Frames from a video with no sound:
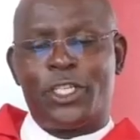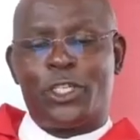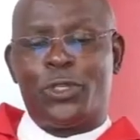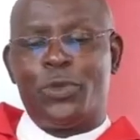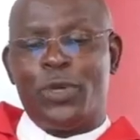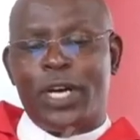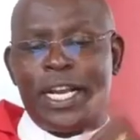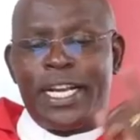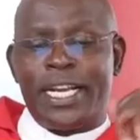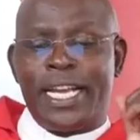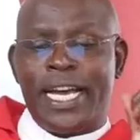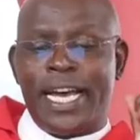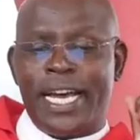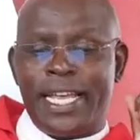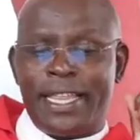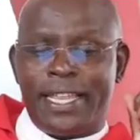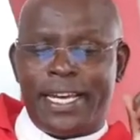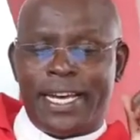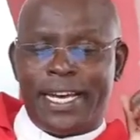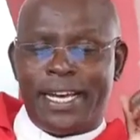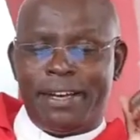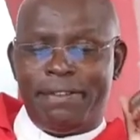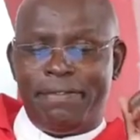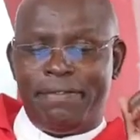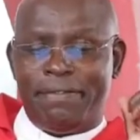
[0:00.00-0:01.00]
To
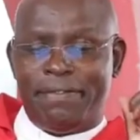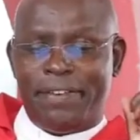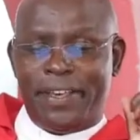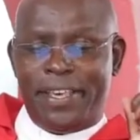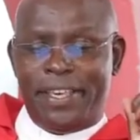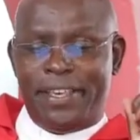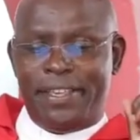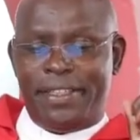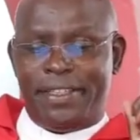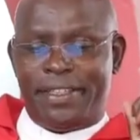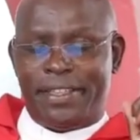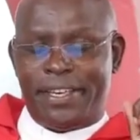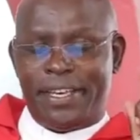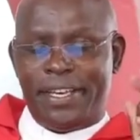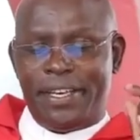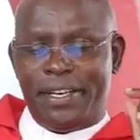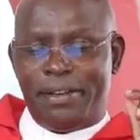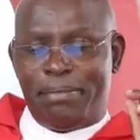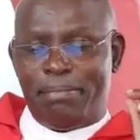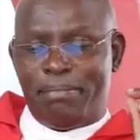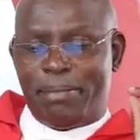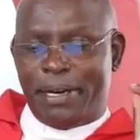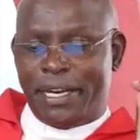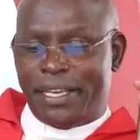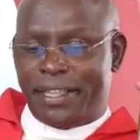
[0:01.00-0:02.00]
another, faith
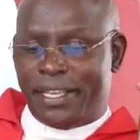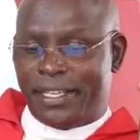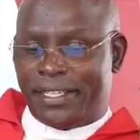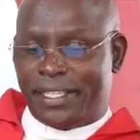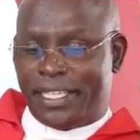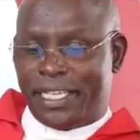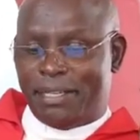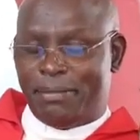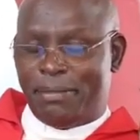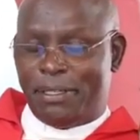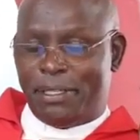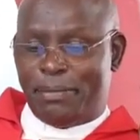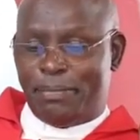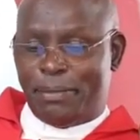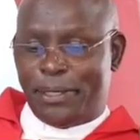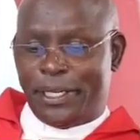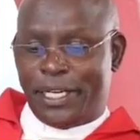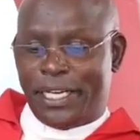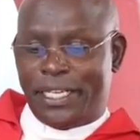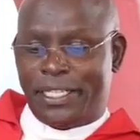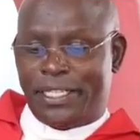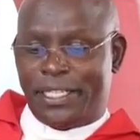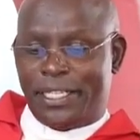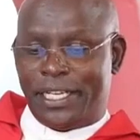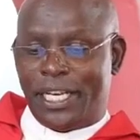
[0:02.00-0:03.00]
by the same
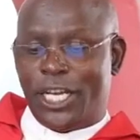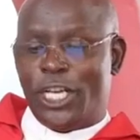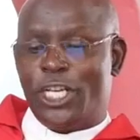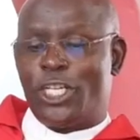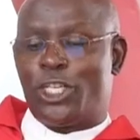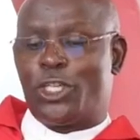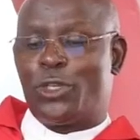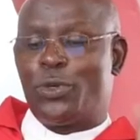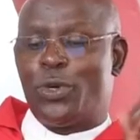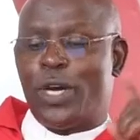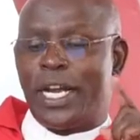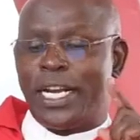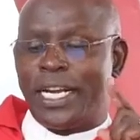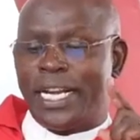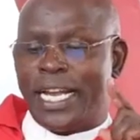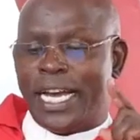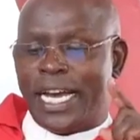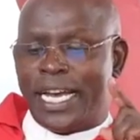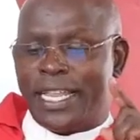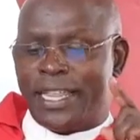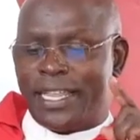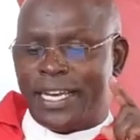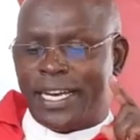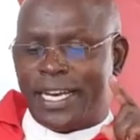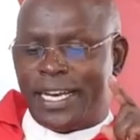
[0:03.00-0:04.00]
Spirit. To
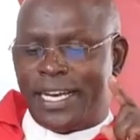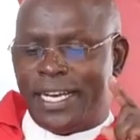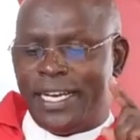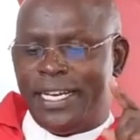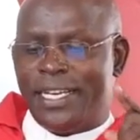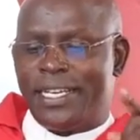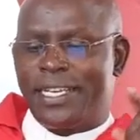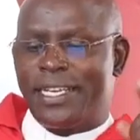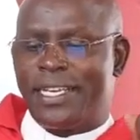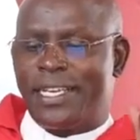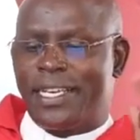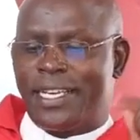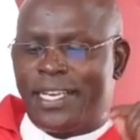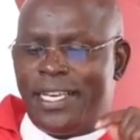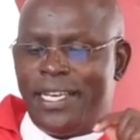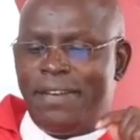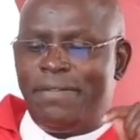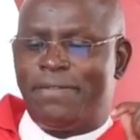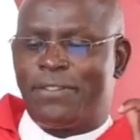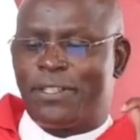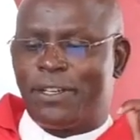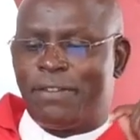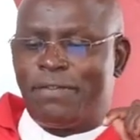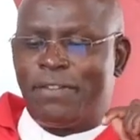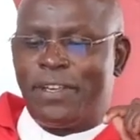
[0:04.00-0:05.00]
another,
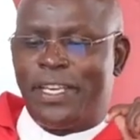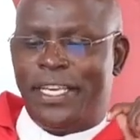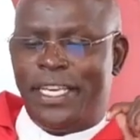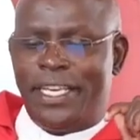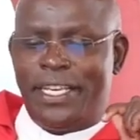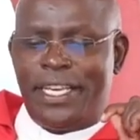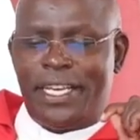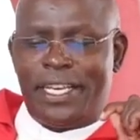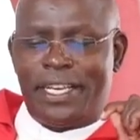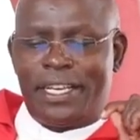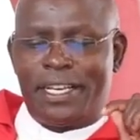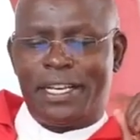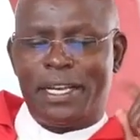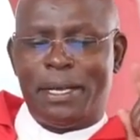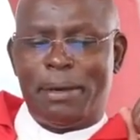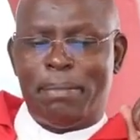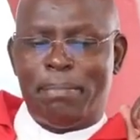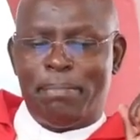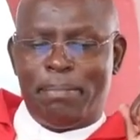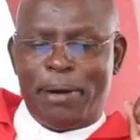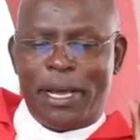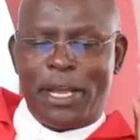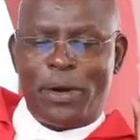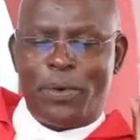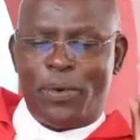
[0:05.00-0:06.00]
gift of healing
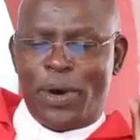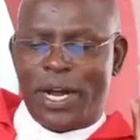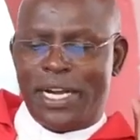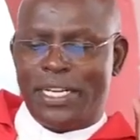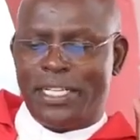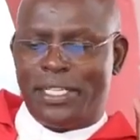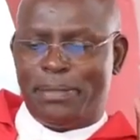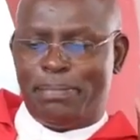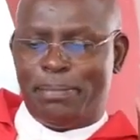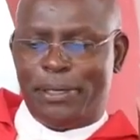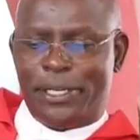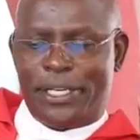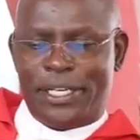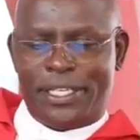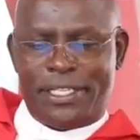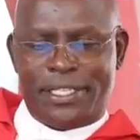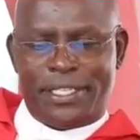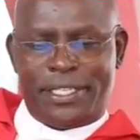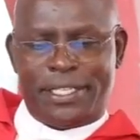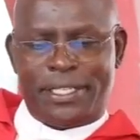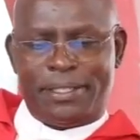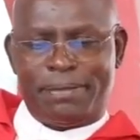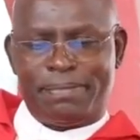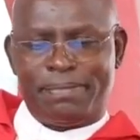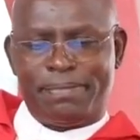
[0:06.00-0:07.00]
by one
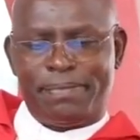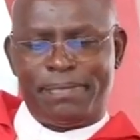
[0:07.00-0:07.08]
Spirit.